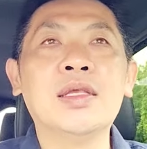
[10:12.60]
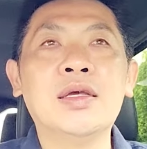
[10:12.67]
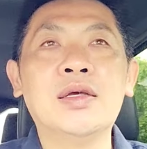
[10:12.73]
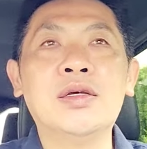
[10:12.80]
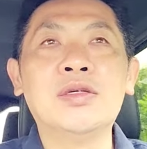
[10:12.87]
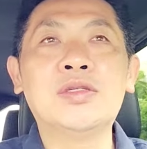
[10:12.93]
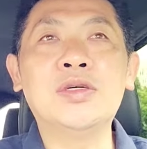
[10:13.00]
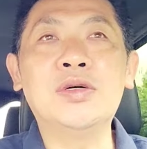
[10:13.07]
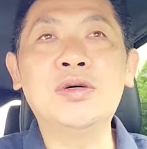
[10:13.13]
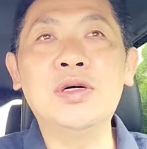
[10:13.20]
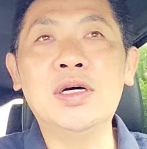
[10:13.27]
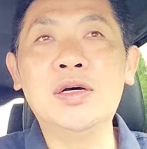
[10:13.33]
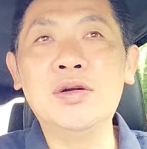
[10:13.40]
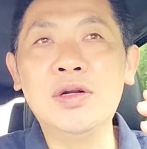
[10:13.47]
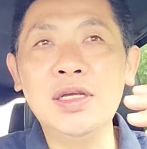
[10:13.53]
So
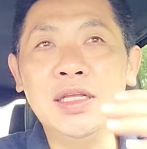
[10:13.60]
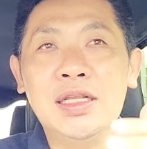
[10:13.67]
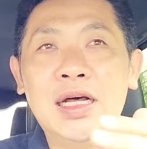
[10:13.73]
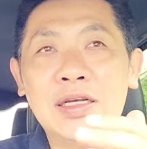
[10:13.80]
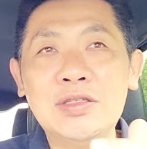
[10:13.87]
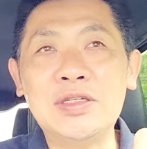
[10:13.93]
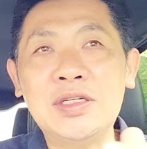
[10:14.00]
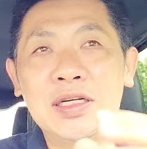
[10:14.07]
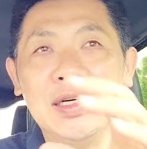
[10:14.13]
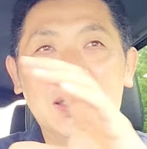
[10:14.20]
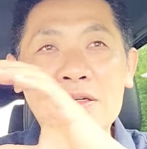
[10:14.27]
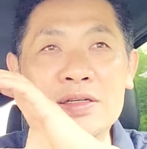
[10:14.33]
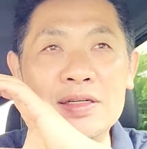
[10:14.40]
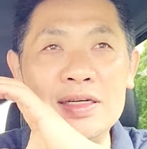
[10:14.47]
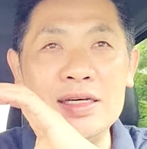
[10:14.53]

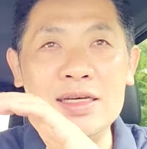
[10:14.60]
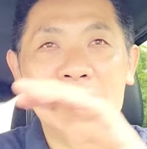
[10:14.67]
industrial